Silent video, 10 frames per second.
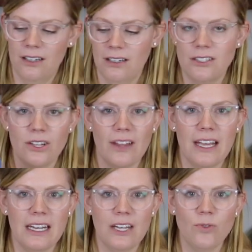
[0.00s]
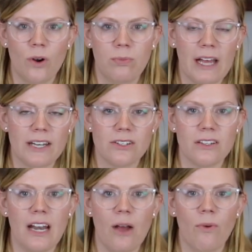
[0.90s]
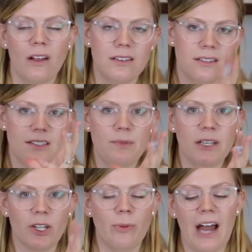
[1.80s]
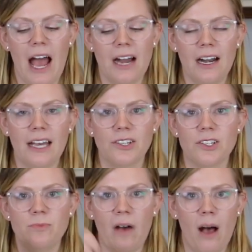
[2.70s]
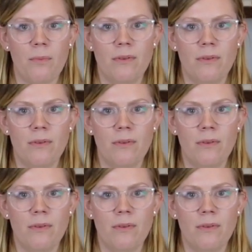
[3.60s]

So like an indoor planter that I want to be a little bit higher, I can just pop